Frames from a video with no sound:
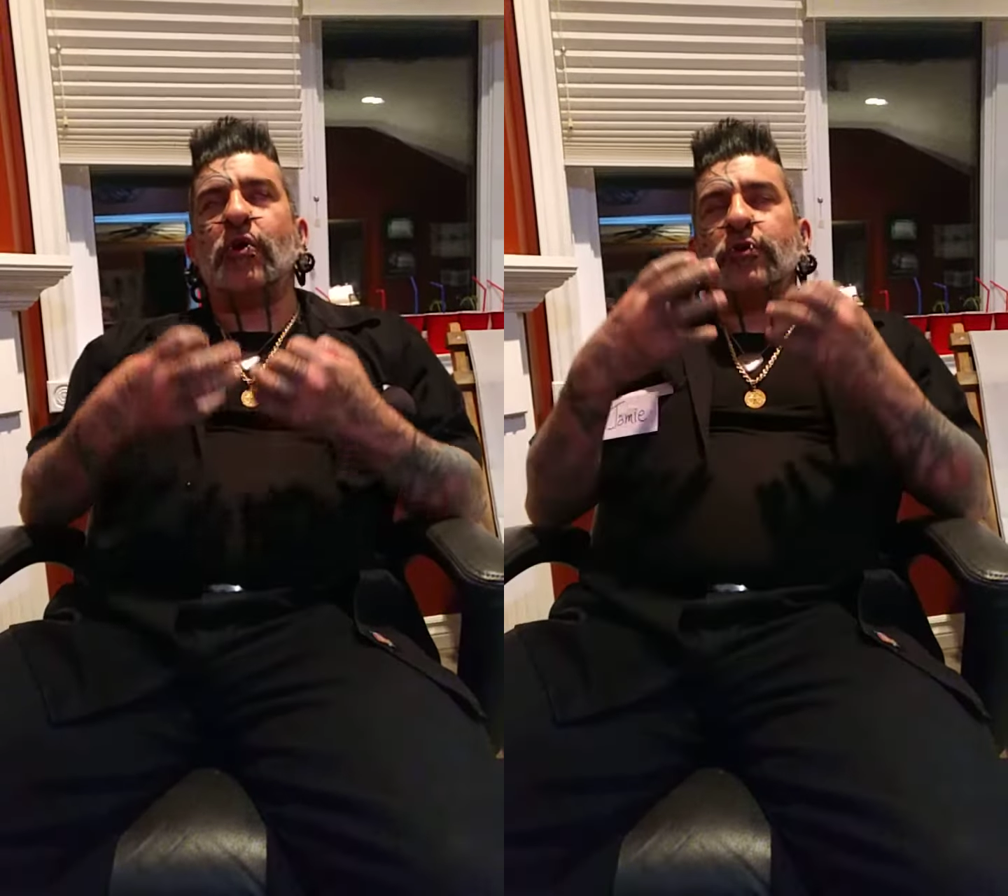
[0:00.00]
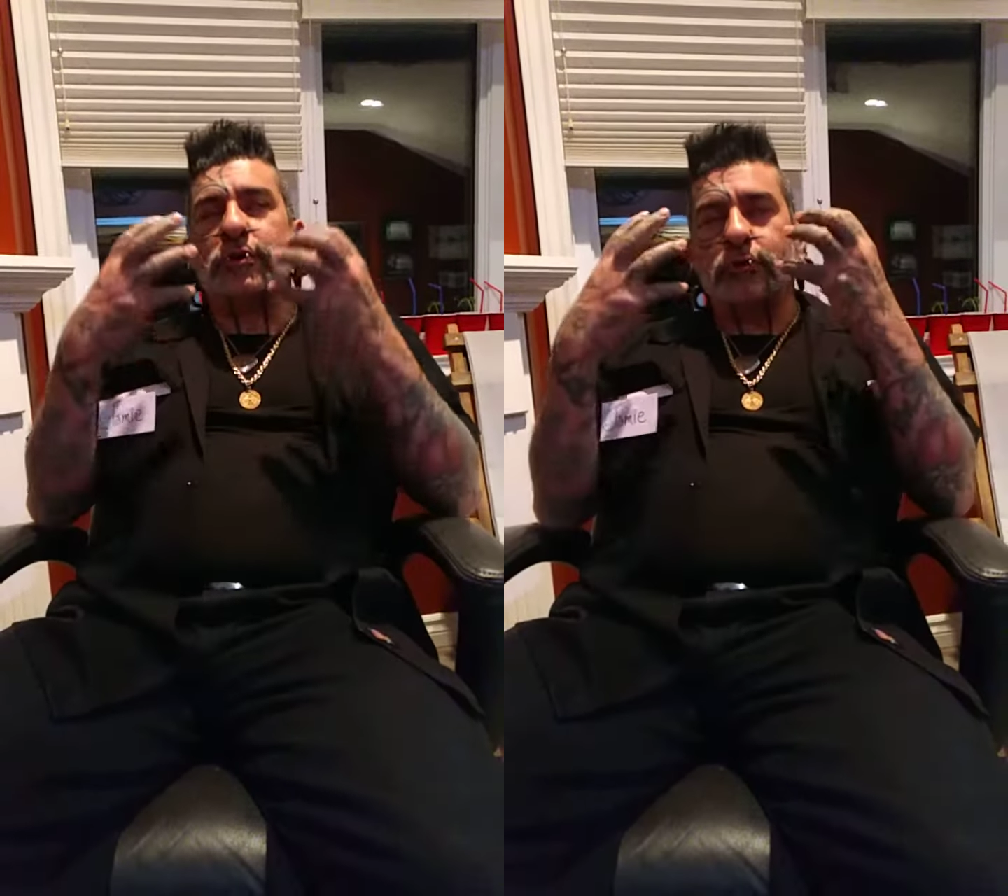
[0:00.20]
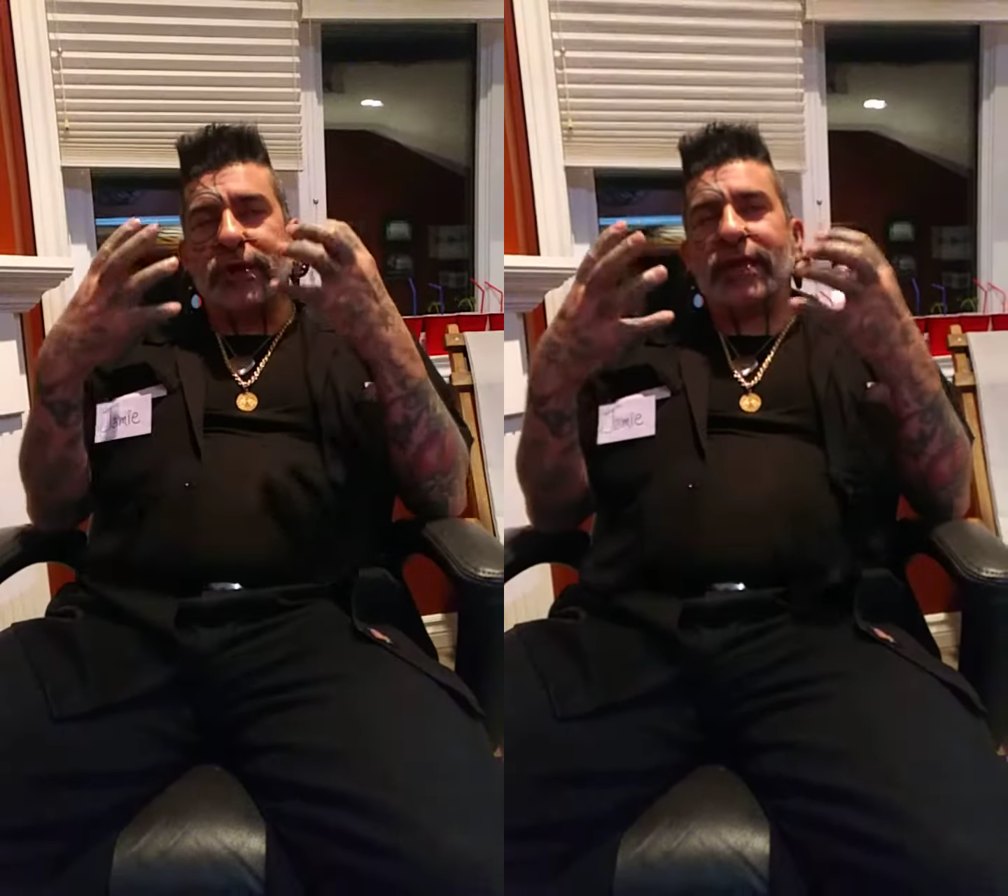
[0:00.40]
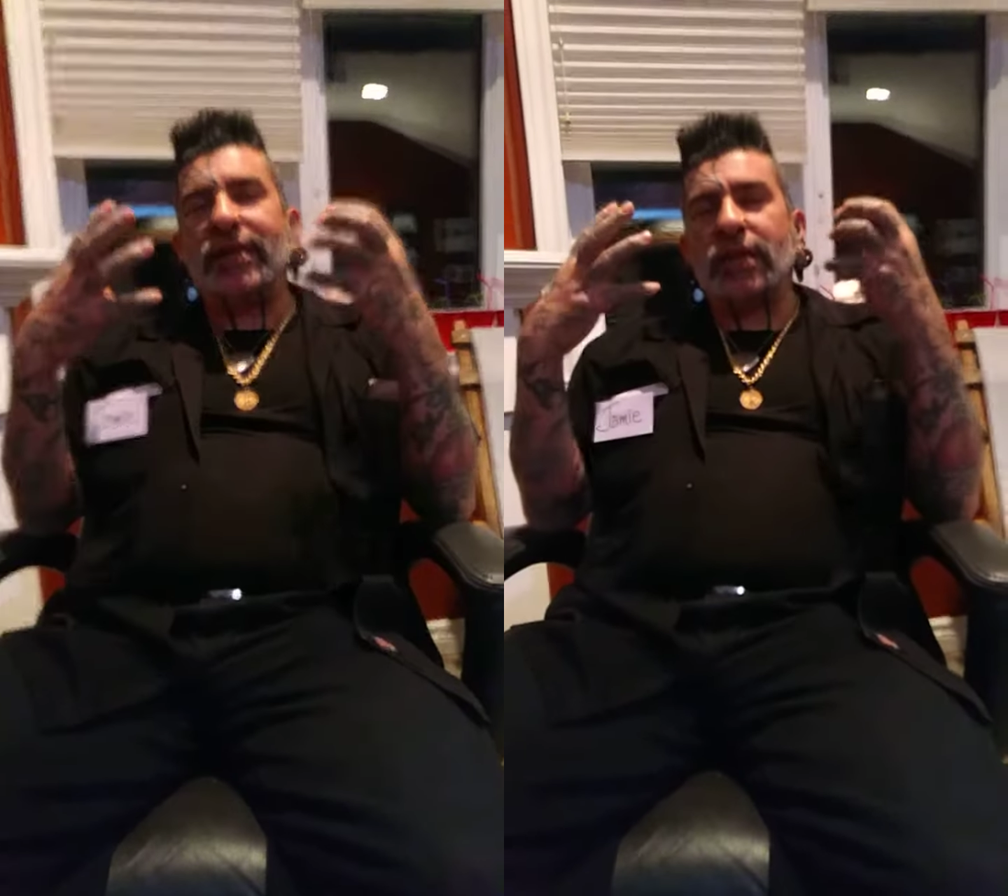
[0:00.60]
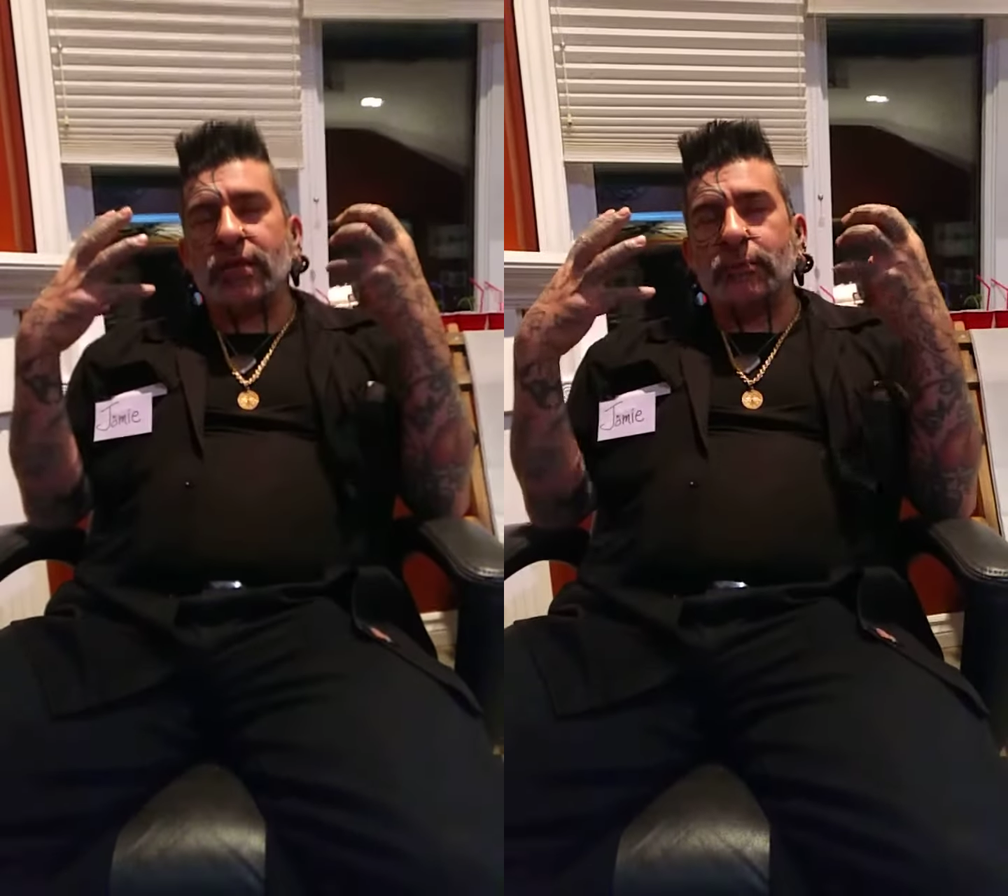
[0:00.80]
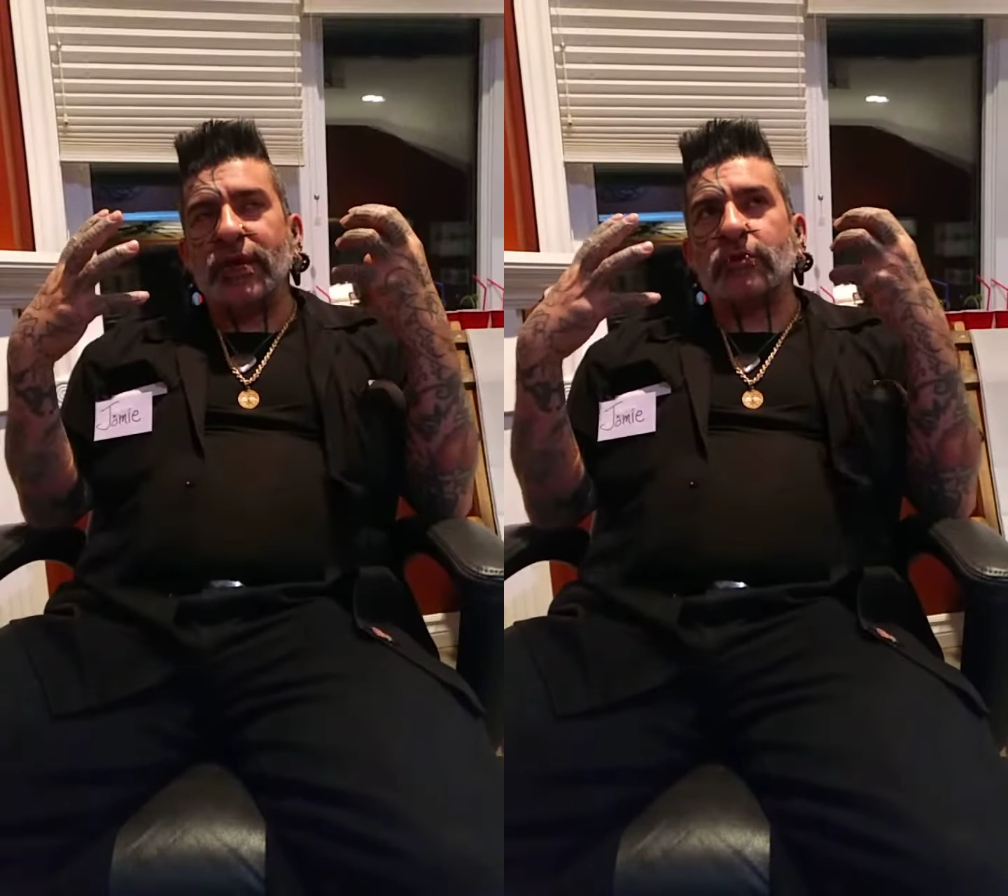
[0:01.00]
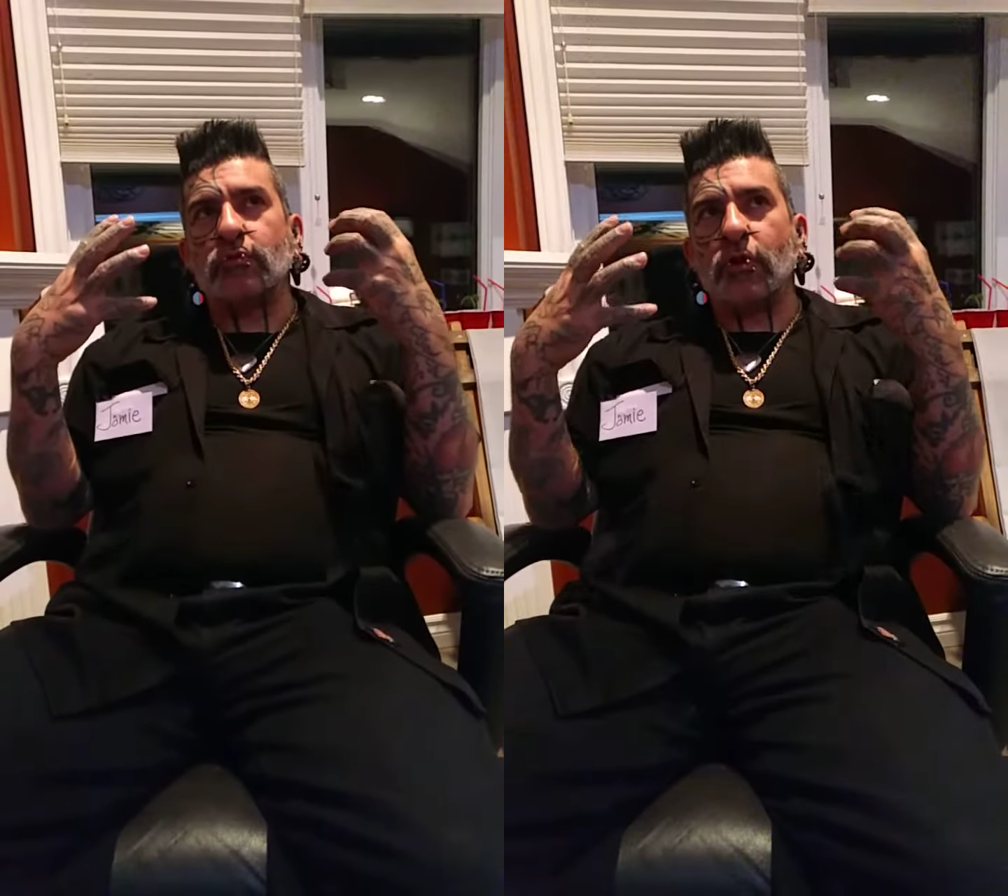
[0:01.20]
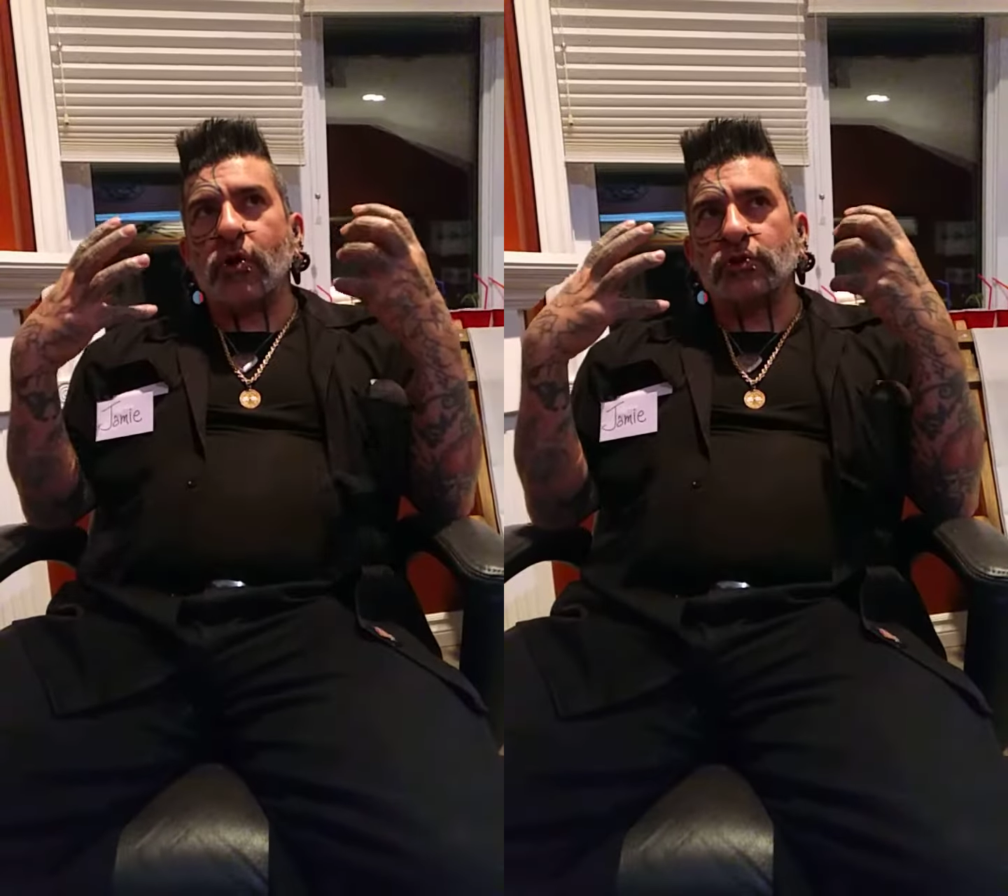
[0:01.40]
"Oh, you idiot, you made the
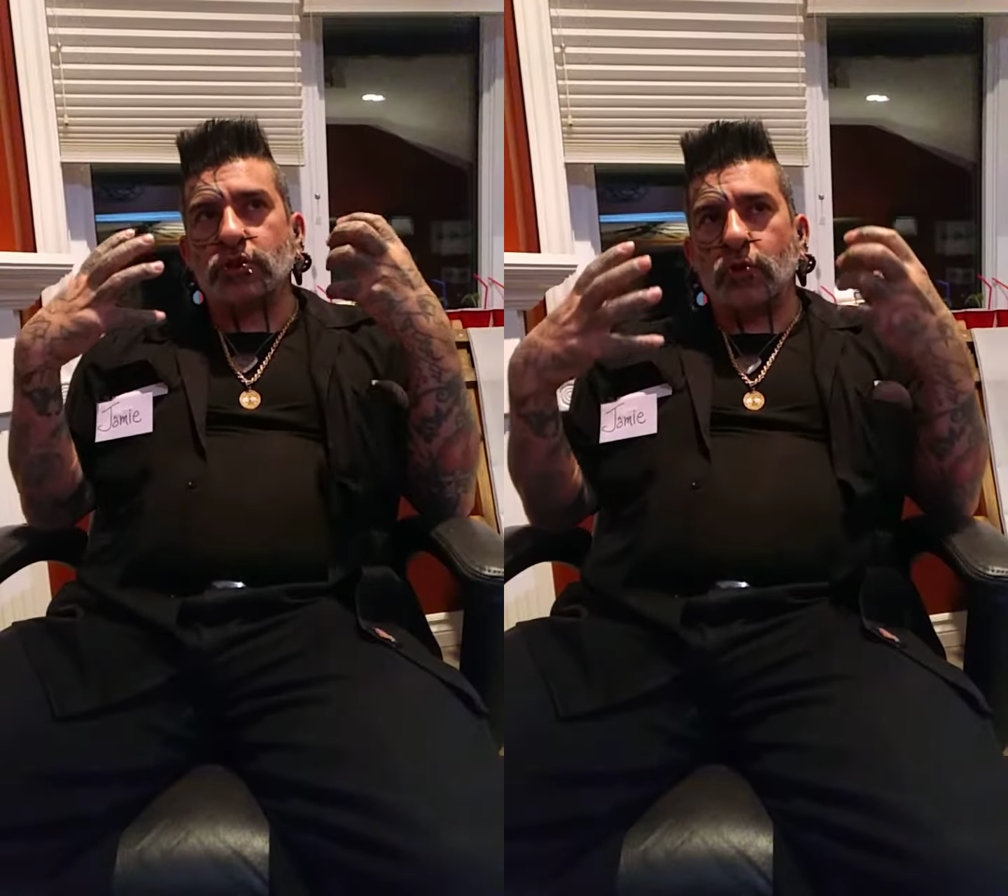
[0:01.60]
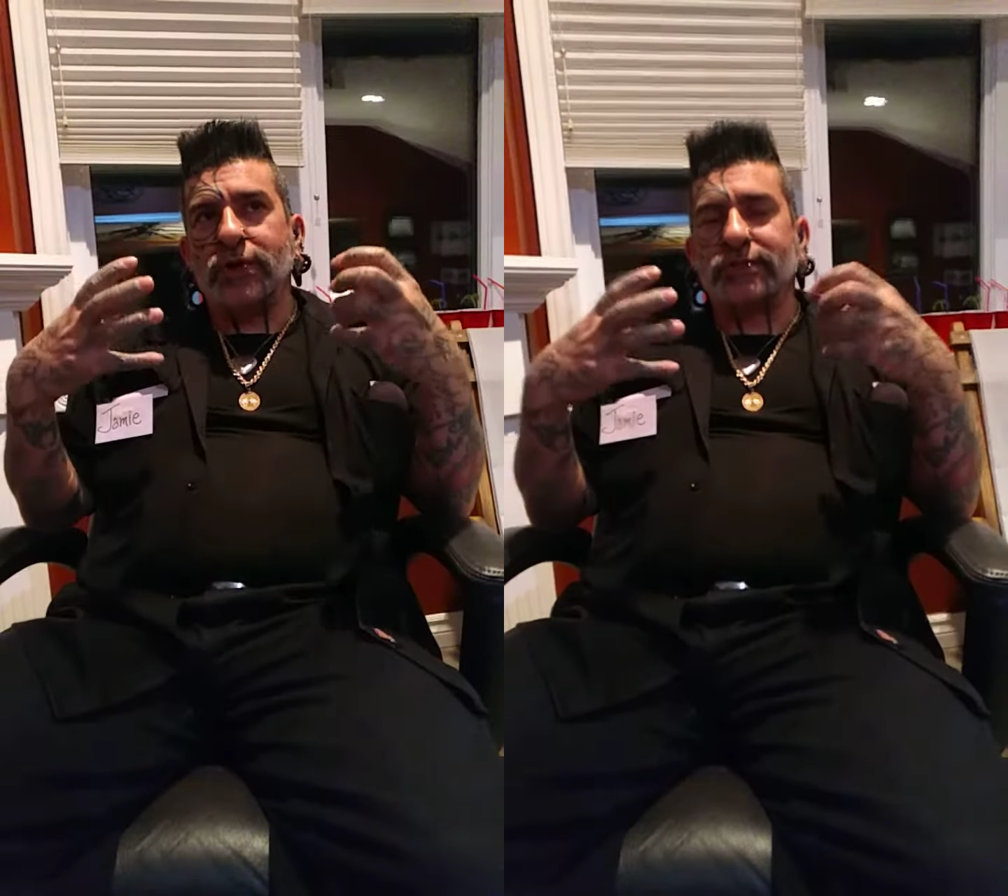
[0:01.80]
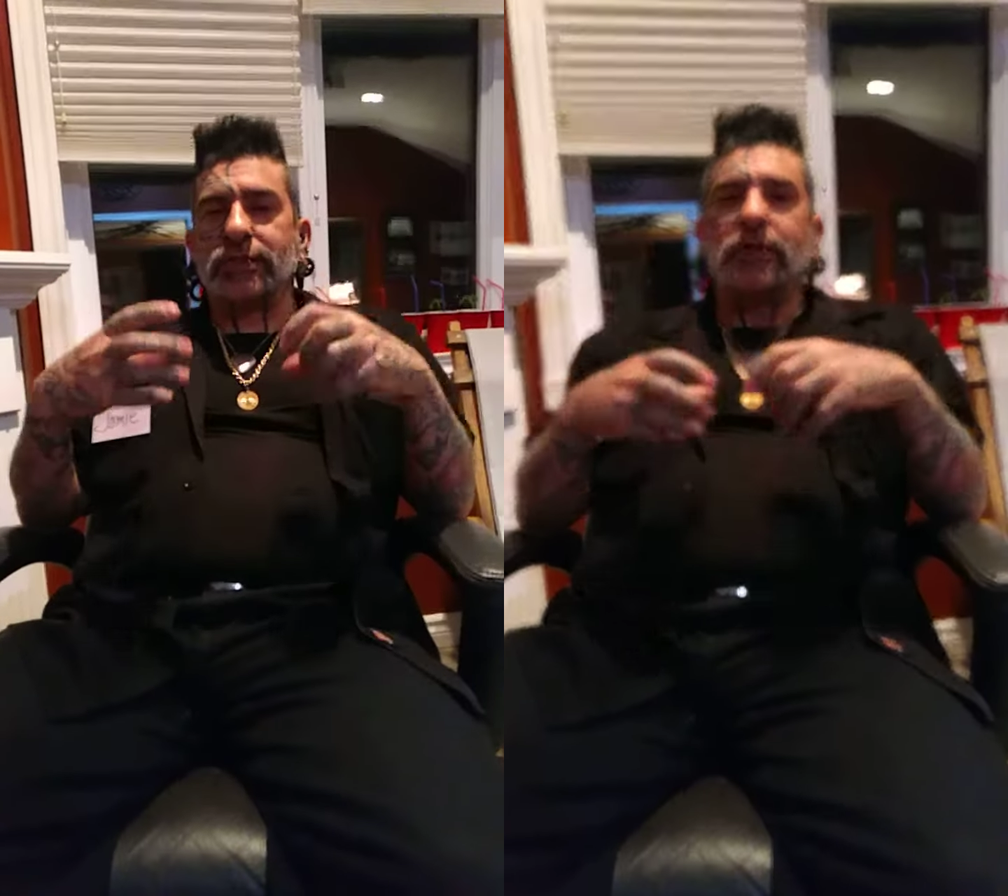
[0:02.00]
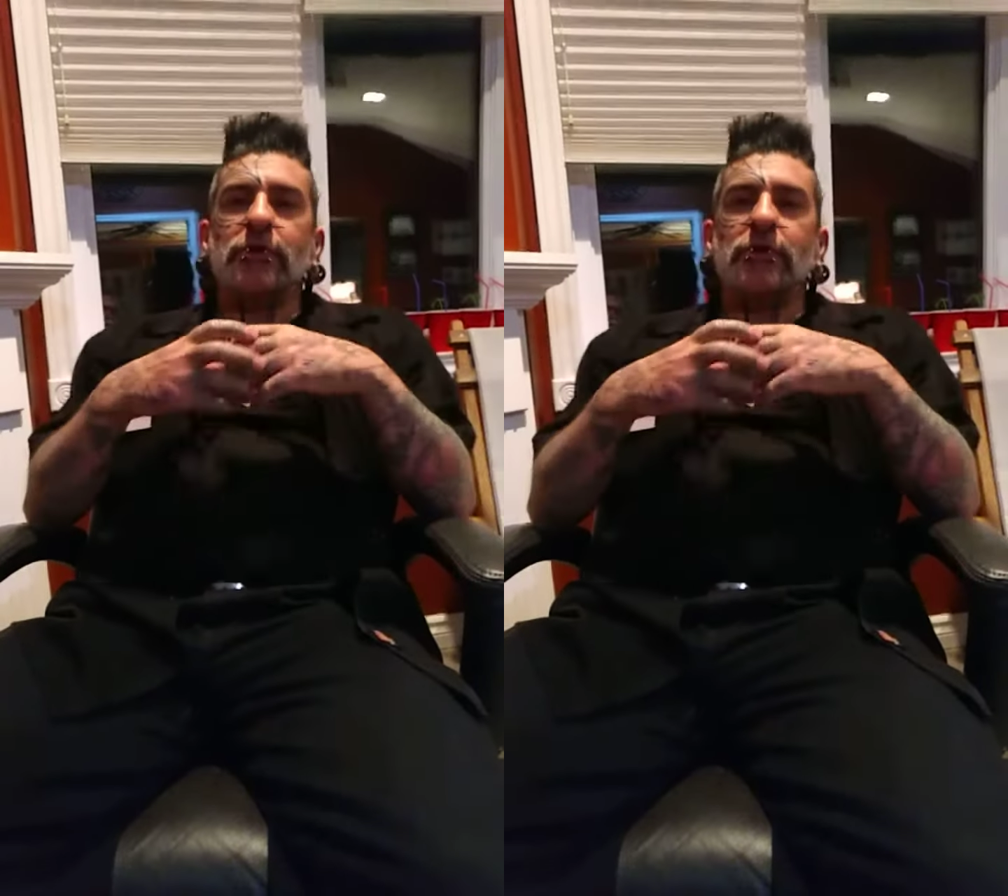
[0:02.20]
wrong choice,"